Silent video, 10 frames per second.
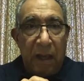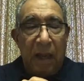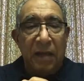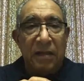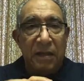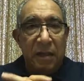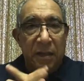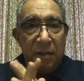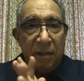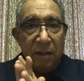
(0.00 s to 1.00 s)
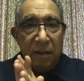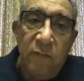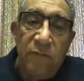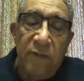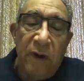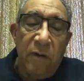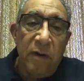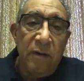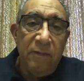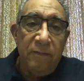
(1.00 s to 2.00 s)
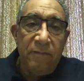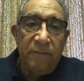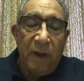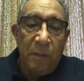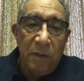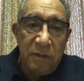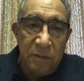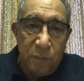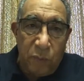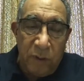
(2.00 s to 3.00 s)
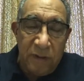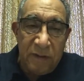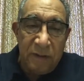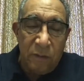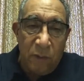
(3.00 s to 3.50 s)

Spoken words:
AD. Very famous priests and